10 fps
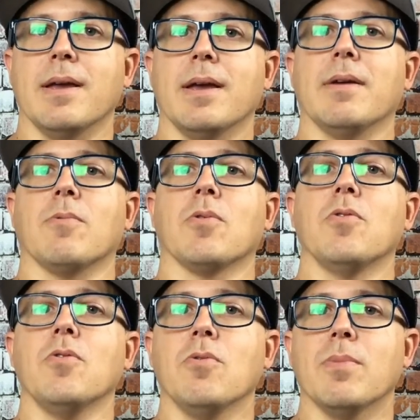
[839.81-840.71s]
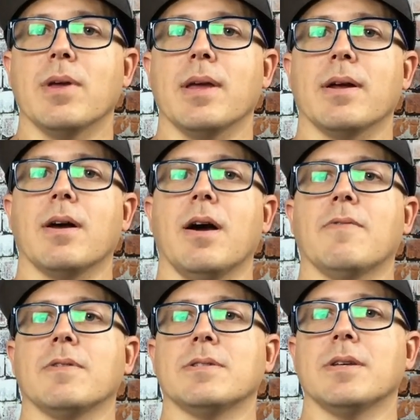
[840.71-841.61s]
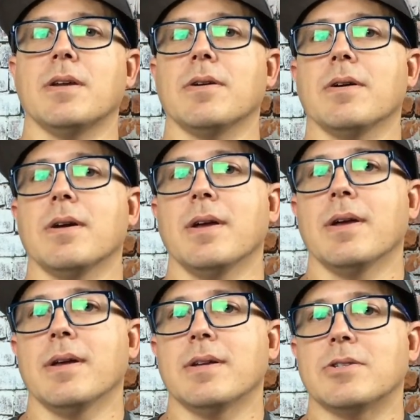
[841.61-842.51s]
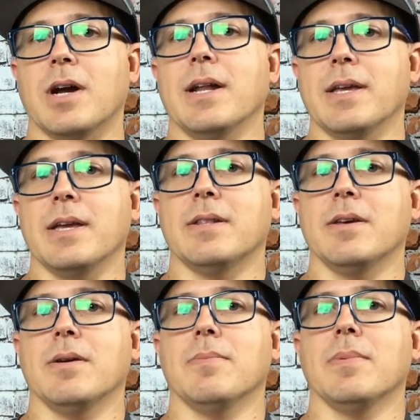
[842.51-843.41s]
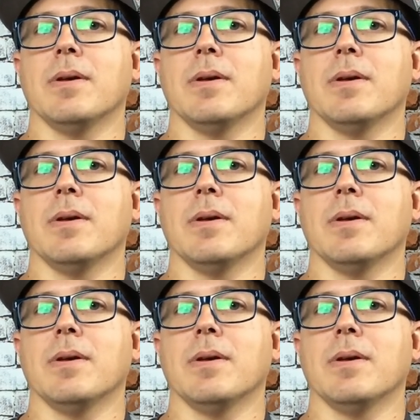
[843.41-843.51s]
in a room, in a conference center, trying to get them